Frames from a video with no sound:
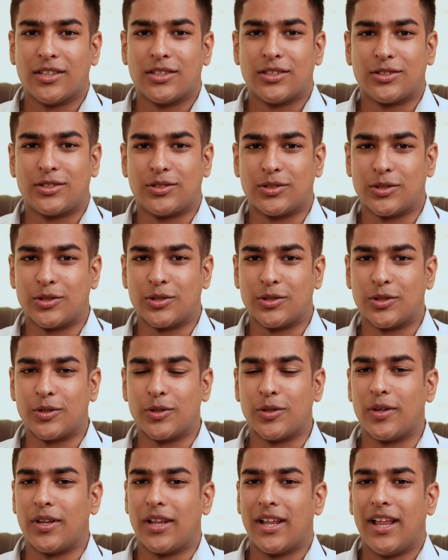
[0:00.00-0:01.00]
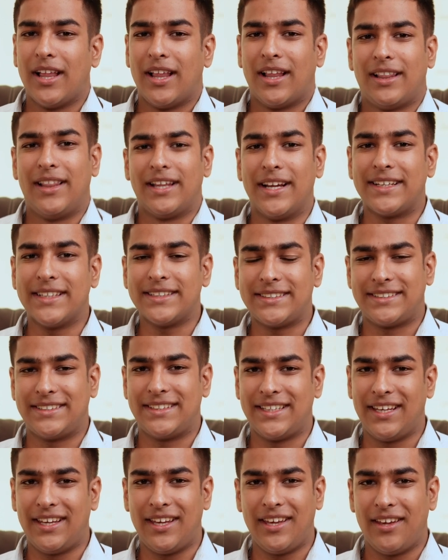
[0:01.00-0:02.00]
So let us
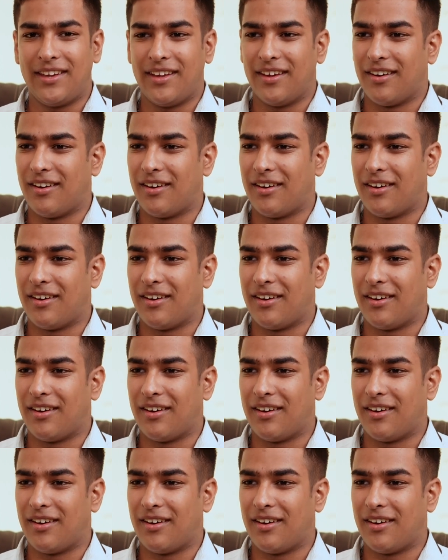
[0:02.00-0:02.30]
see